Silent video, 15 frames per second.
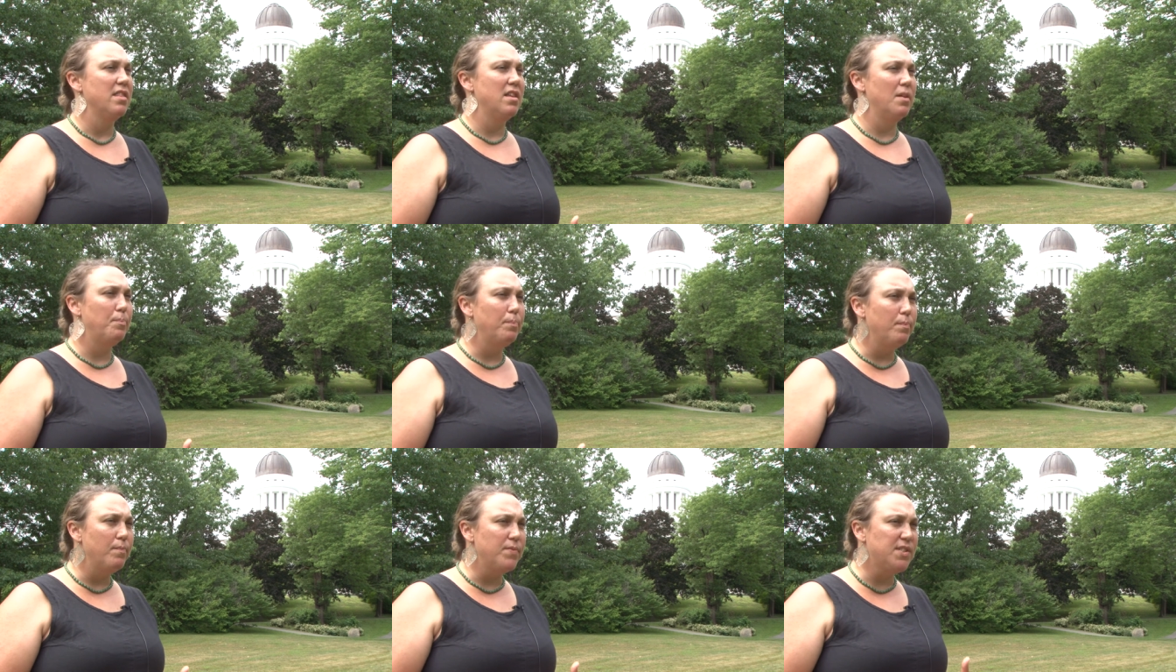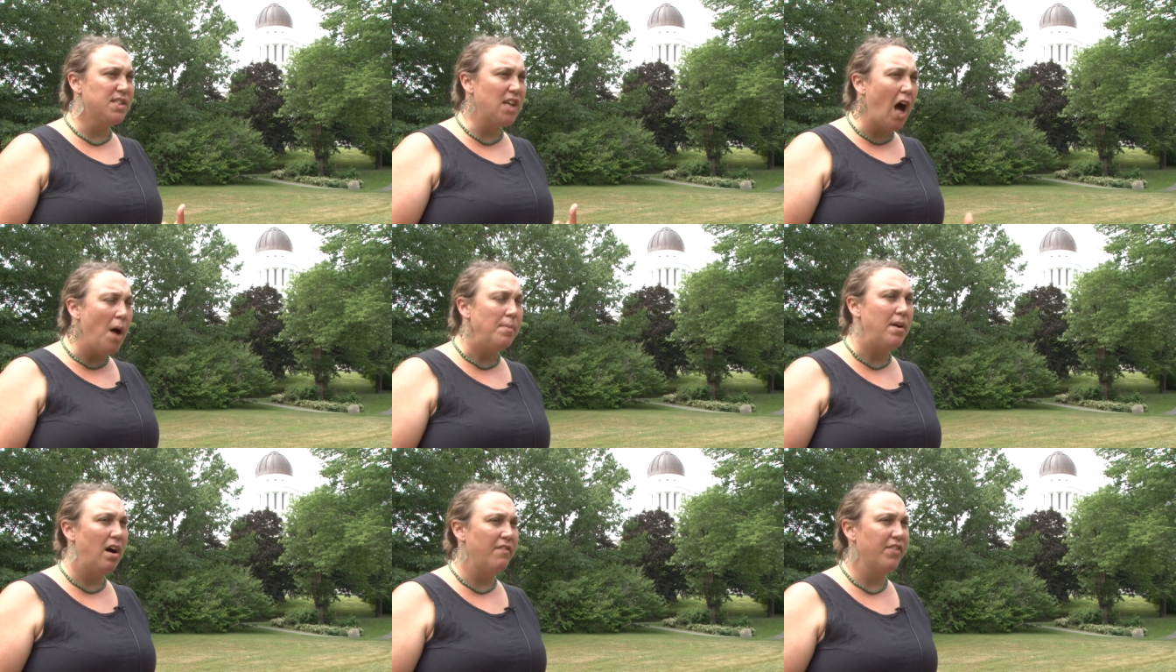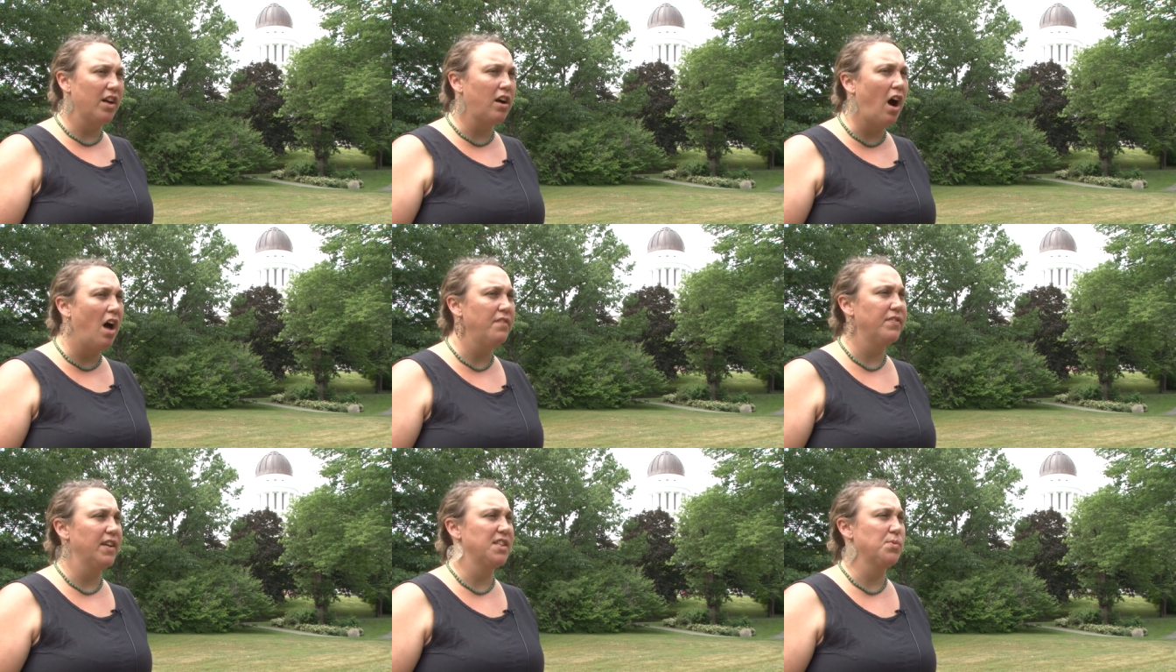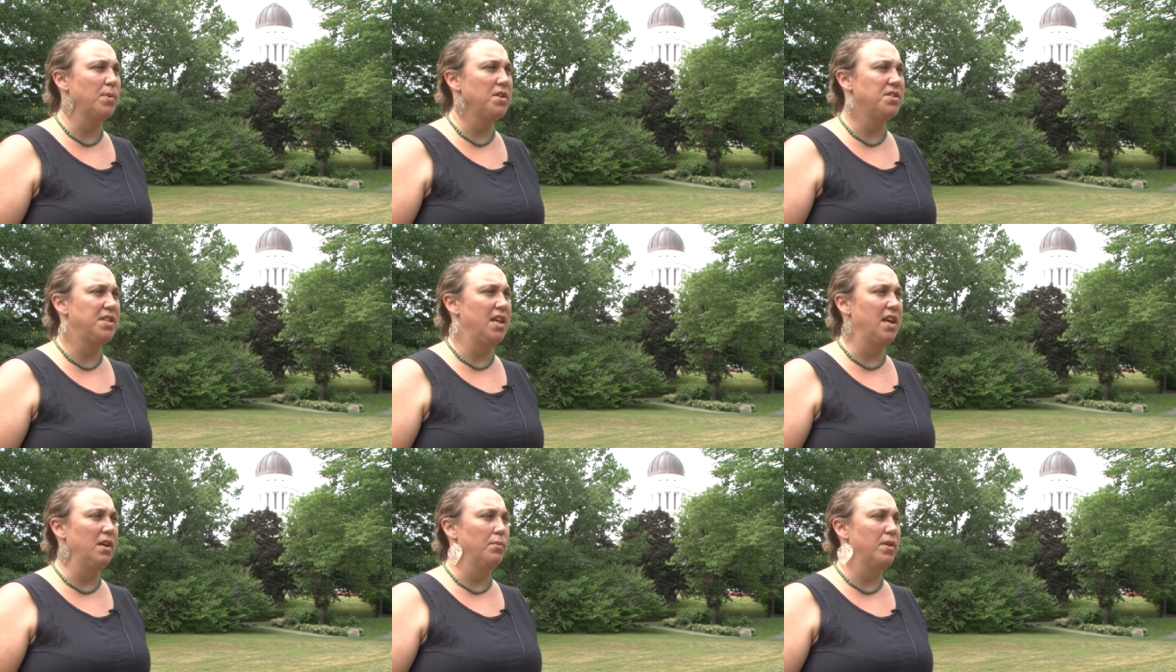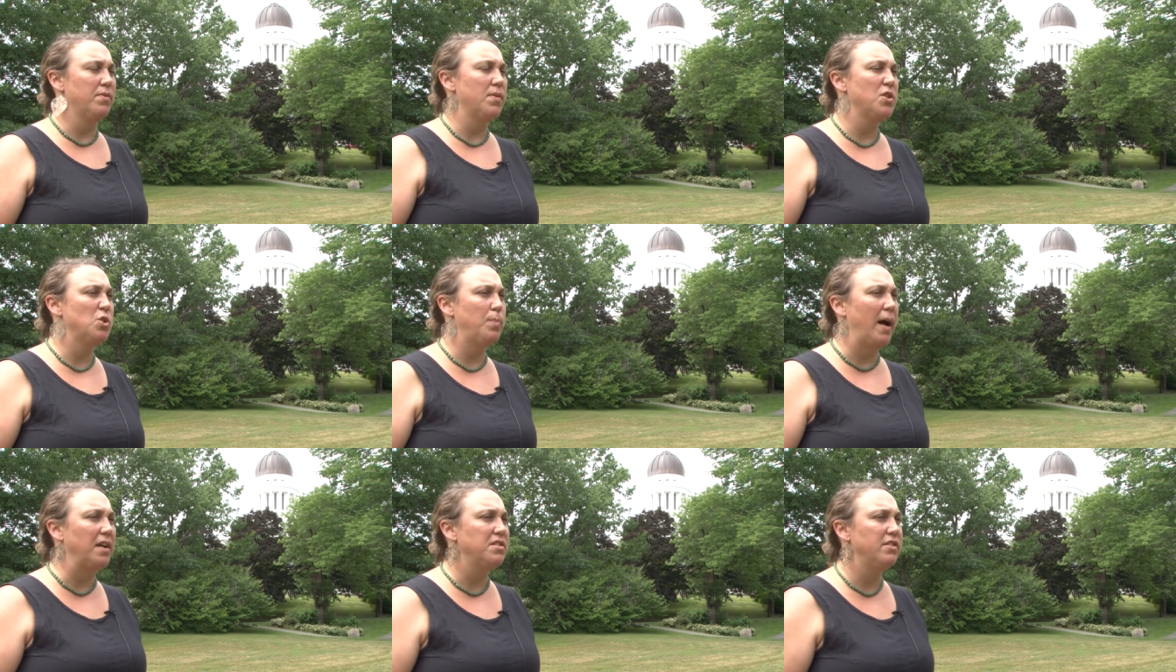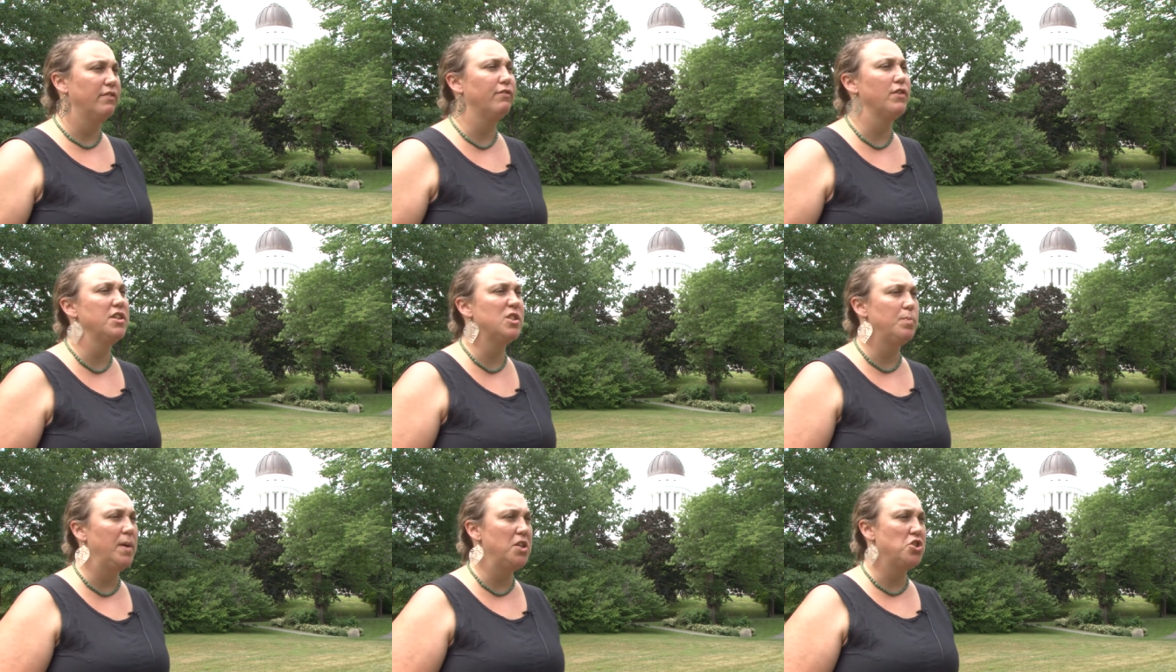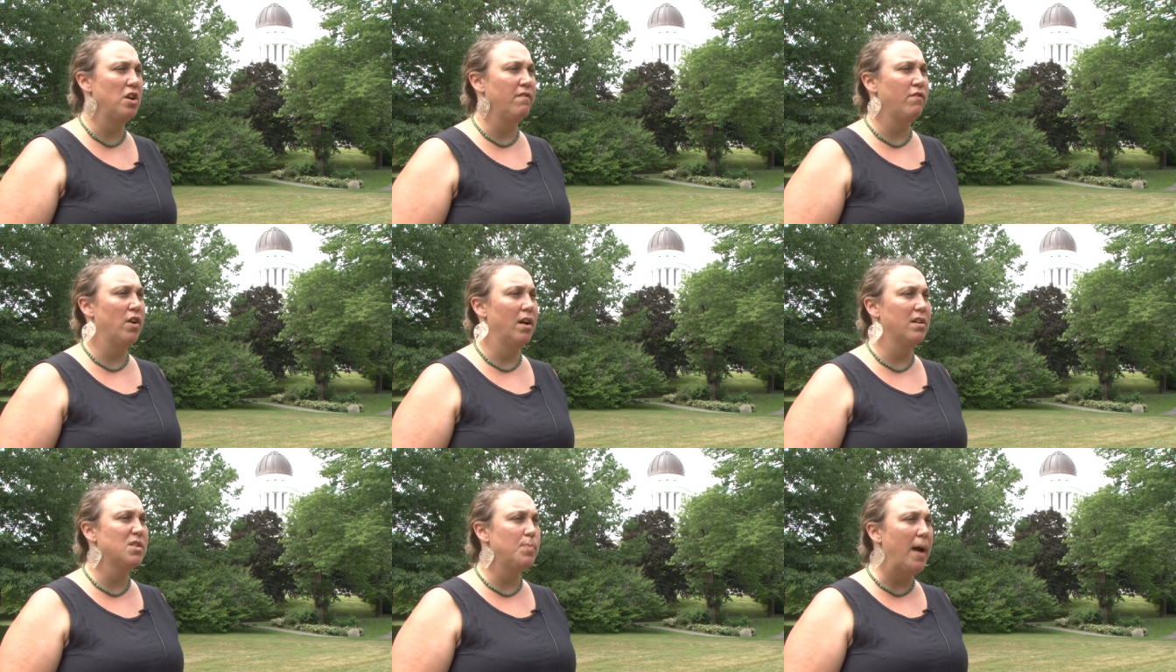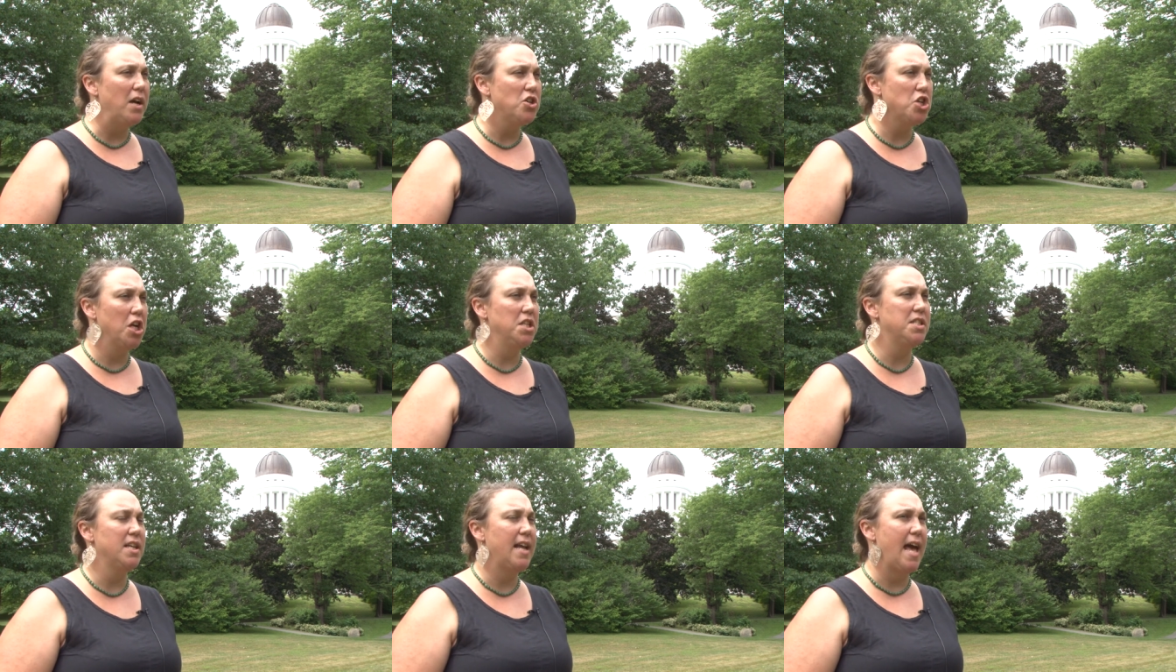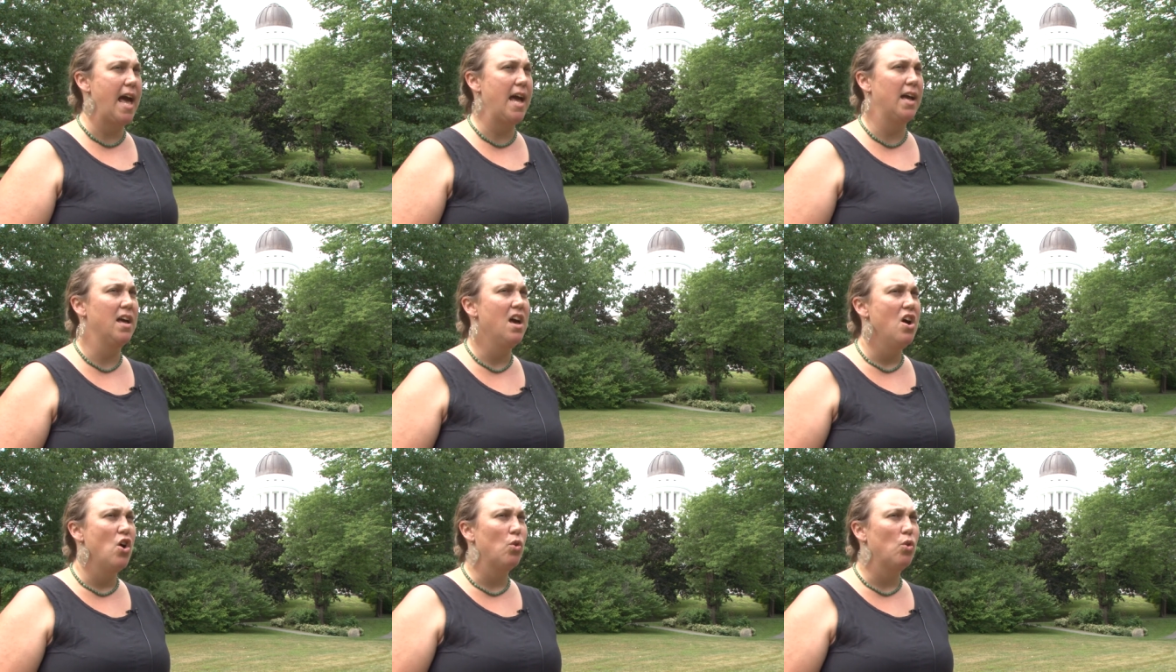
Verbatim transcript: the, some of the conflicts we're seeing with respect to free speech and free expression today